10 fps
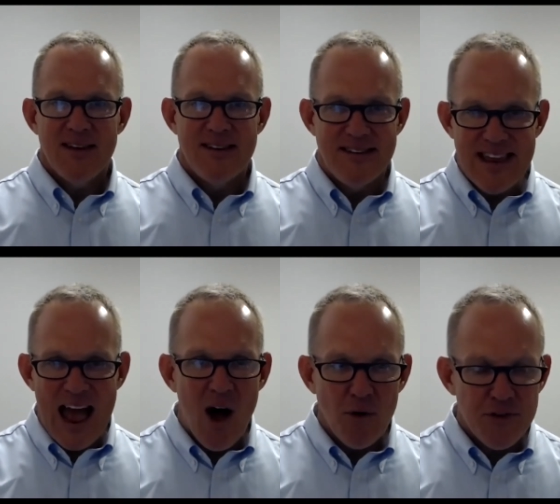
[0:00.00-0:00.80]

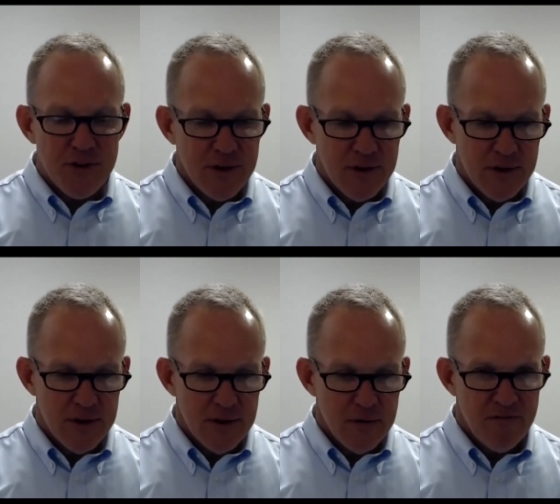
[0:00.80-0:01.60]
doubt
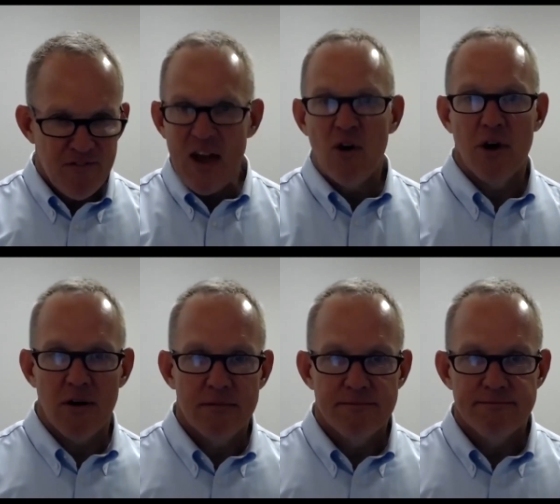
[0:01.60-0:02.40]
failure
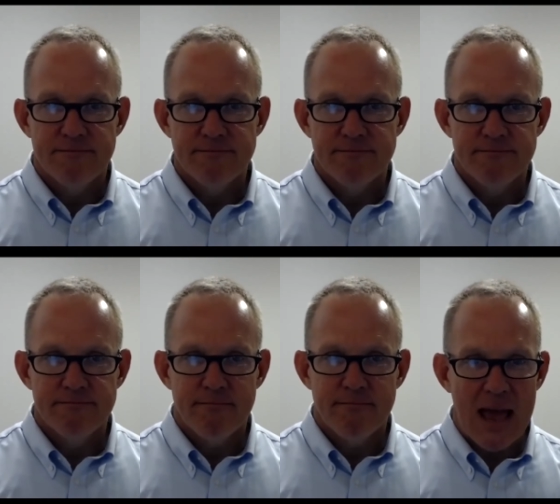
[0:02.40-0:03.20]

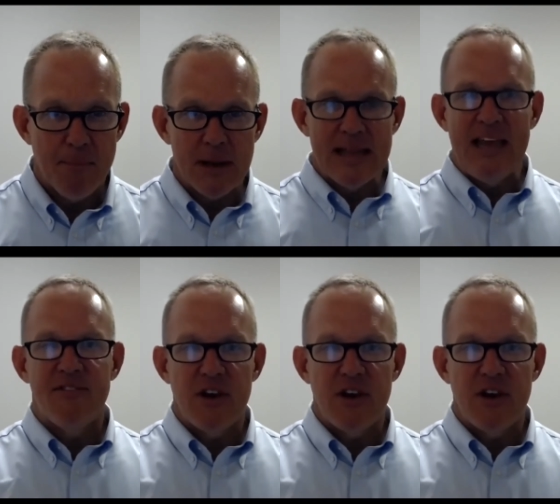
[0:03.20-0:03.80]
and believe in